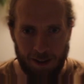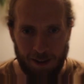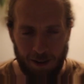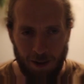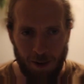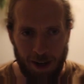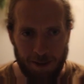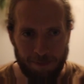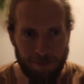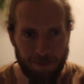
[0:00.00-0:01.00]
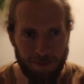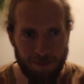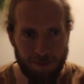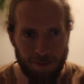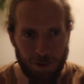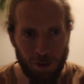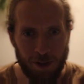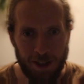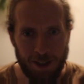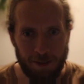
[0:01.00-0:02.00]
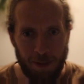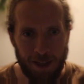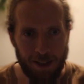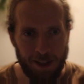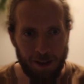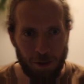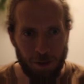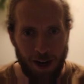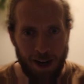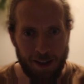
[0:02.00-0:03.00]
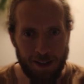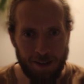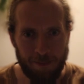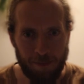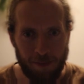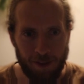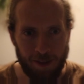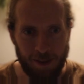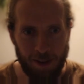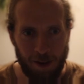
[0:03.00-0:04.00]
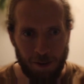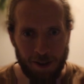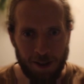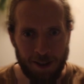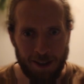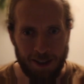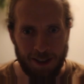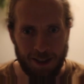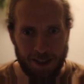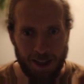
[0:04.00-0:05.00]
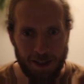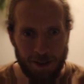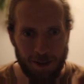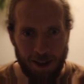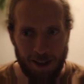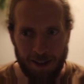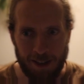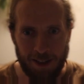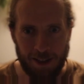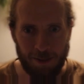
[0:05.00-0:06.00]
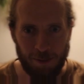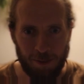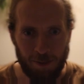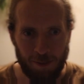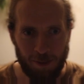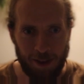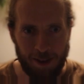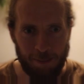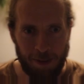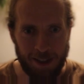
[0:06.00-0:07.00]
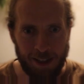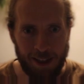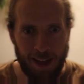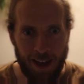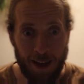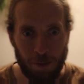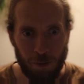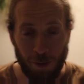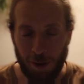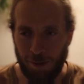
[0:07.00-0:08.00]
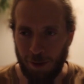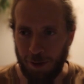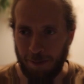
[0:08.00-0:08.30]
All right, so this basically created our schedule, and this is basically a workflow.